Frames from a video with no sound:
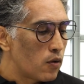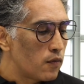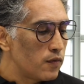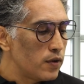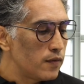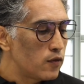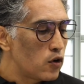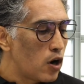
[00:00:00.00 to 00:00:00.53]

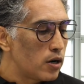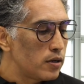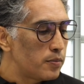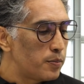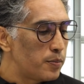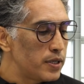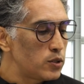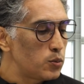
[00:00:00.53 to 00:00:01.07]
We've
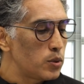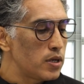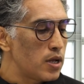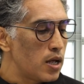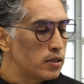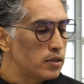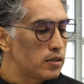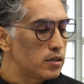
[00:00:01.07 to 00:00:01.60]
got
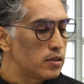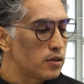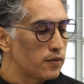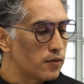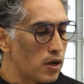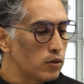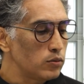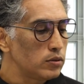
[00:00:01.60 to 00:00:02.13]
Biswanath
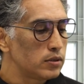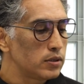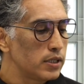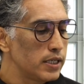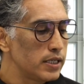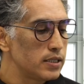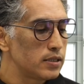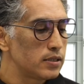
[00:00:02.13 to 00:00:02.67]
Raut.
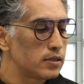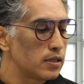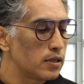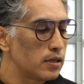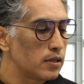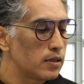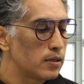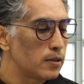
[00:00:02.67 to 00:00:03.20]
He's
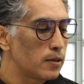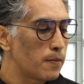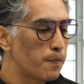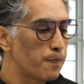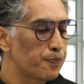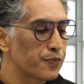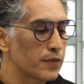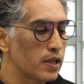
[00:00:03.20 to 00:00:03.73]

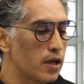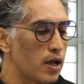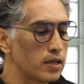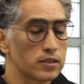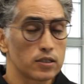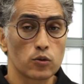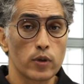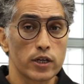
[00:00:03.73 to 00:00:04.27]

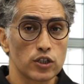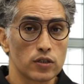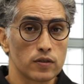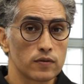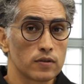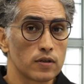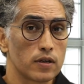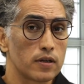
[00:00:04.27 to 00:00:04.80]
asked a
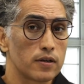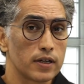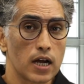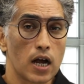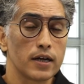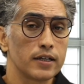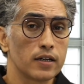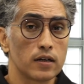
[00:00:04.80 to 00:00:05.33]
question
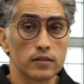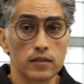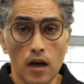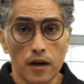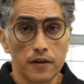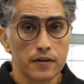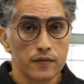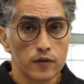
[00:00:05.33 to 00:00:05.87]
regarding our
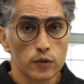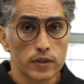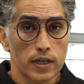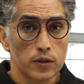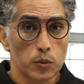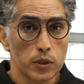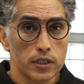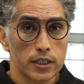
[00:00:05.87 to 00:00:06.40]
Thar review
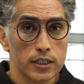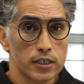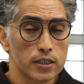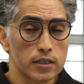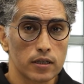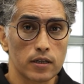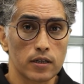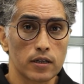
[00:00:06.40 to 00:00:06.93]
that we did.
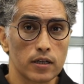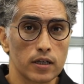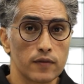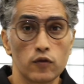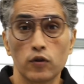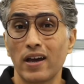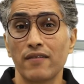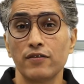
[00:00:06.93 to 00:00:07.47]

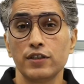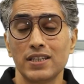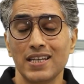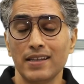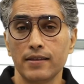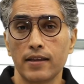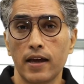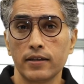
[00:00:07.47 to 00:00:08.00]
If you haven't
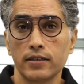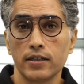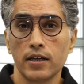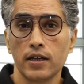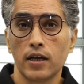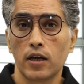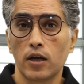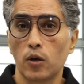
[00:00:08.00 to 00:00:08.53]
seen that,
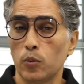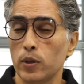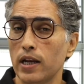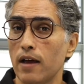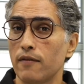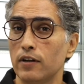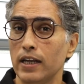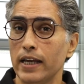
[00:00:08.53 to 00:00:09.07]

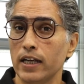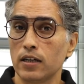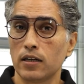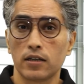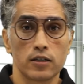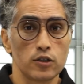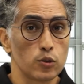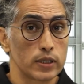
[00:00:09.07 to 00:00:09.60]
we'll have a
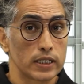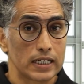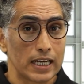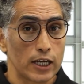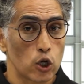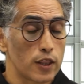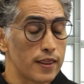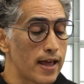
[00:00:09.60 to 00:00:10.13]
link. You can
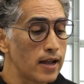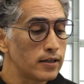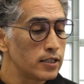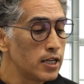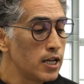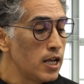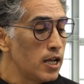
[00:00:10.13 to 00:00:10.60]
click on that.